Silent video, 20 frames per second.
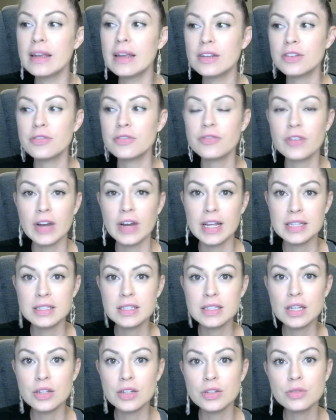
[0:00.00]
Your friends,
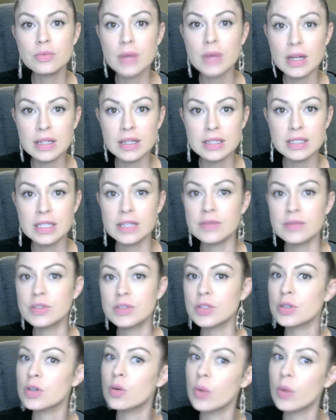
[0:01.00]
your relatives,
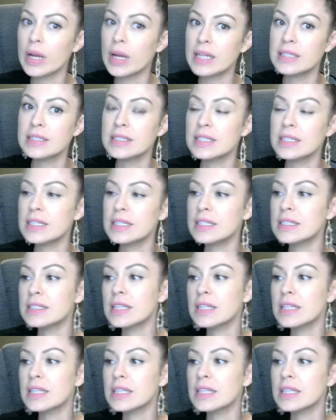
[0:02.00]
your acquaintances,